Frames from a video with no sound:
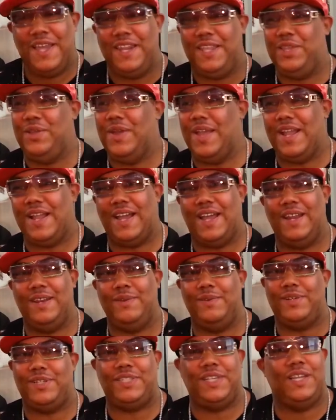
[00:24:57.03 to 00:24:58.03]
You ain't gotta
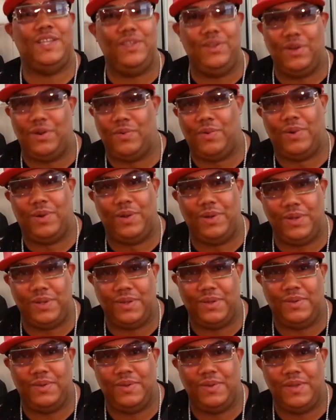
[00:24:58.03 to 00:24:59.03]
do shit you don't want
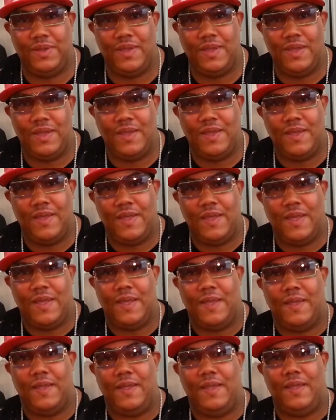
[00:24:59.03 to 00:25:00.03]
to do.
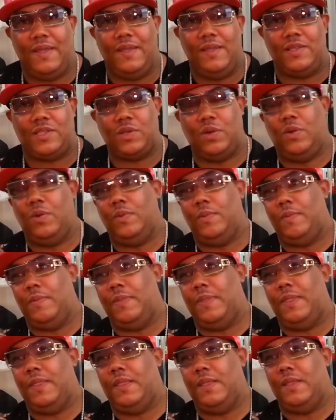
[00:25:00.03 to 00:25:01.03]
So,
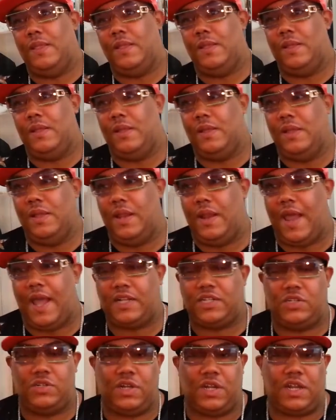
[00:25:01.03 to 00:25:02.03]

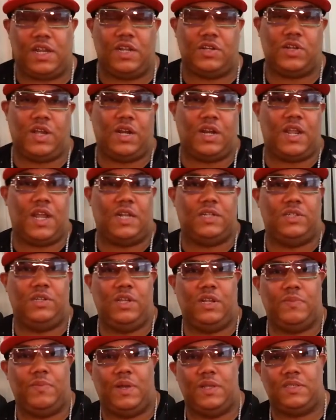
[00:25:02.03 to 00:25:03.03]
not to try to
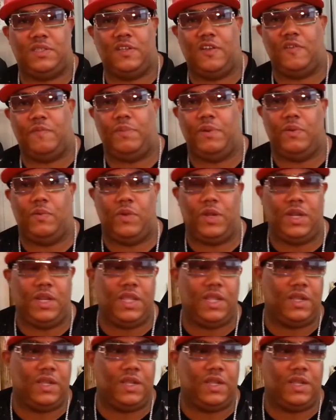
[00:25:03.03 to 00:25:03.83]
contradict myself, but when